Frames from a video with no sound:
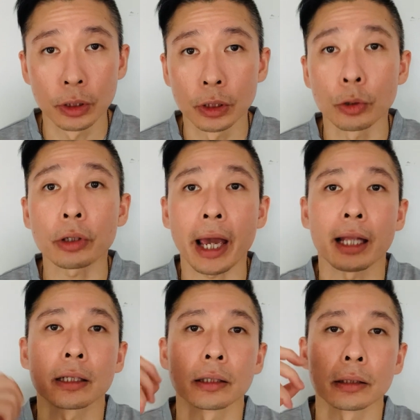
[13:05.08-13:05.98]
look
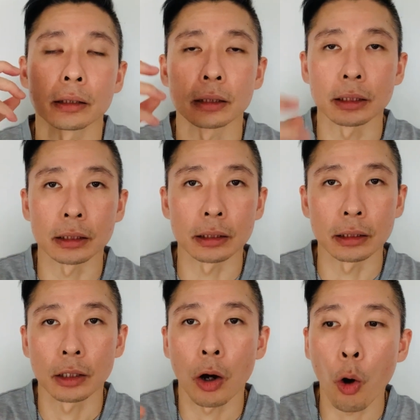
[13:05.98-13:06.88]
at the
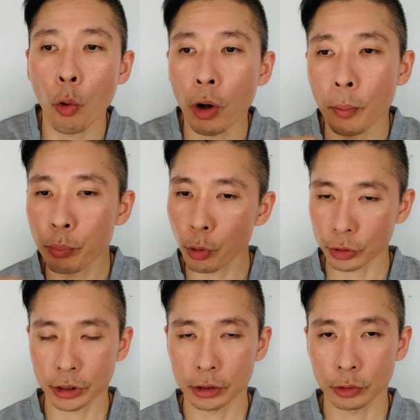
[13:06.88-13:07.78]
whole
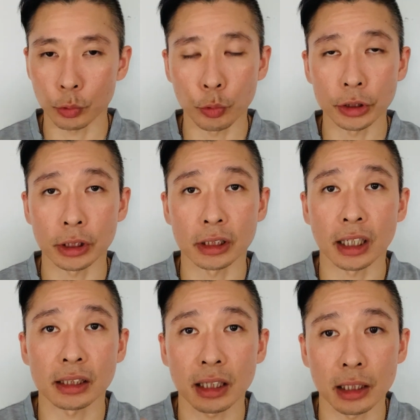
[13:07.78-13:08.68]
approach towards the
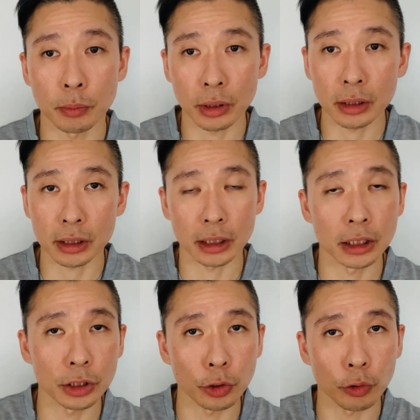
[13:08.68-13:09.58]
sustainability
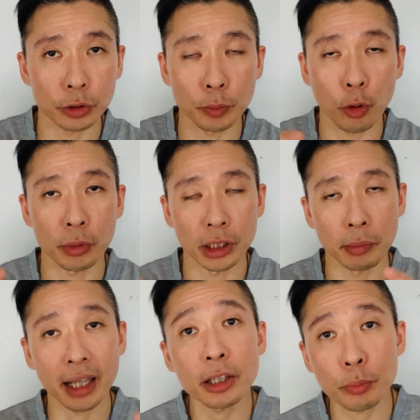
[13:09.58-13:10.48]
in your small medium
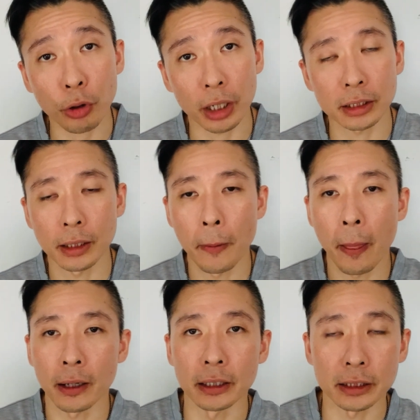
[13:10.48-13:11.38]
enterprise.
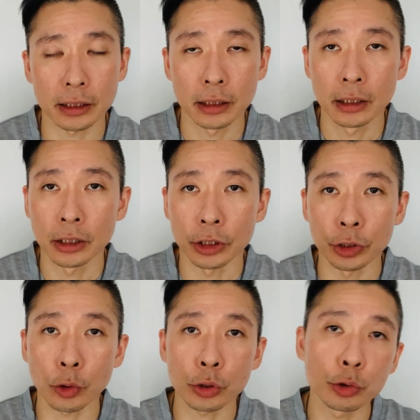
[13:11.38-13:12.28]
Is
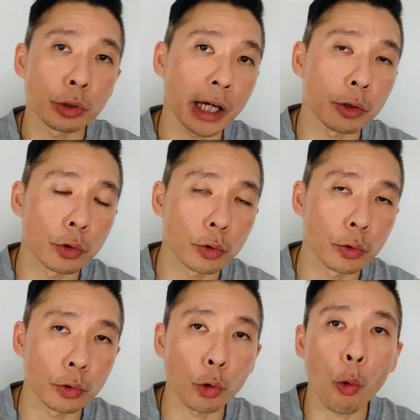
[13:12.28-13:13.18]
you can
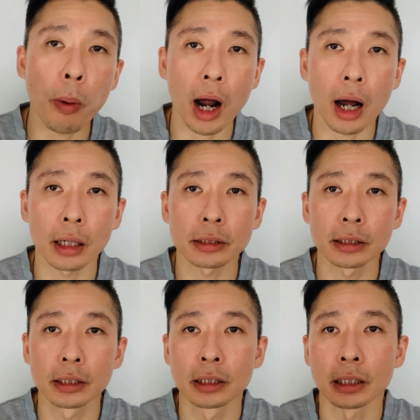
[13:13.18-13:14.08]
do your part
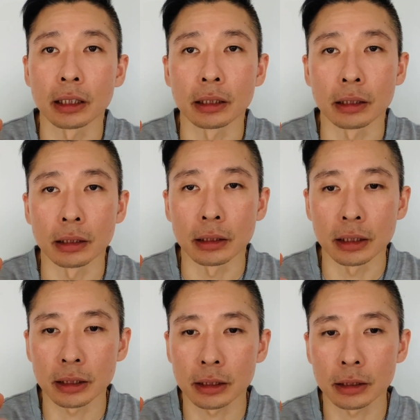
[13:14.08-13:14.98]
in
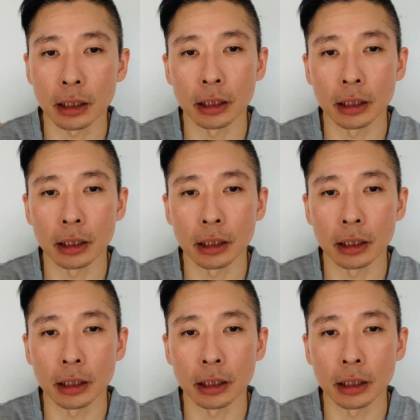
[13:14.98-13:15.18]
this